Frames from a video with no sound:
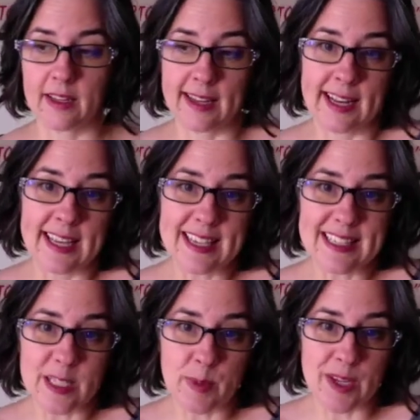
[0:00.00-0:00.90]
And I guess
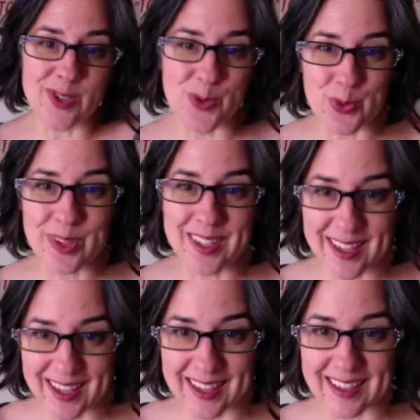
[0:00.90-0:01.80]
it's because you really
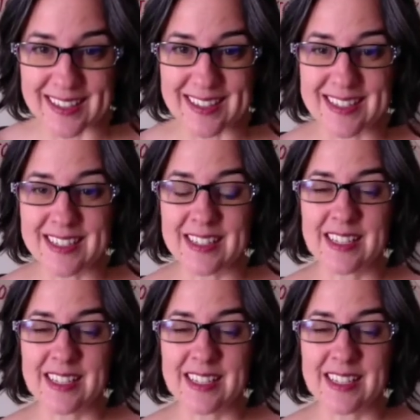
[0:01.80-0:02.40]
can't,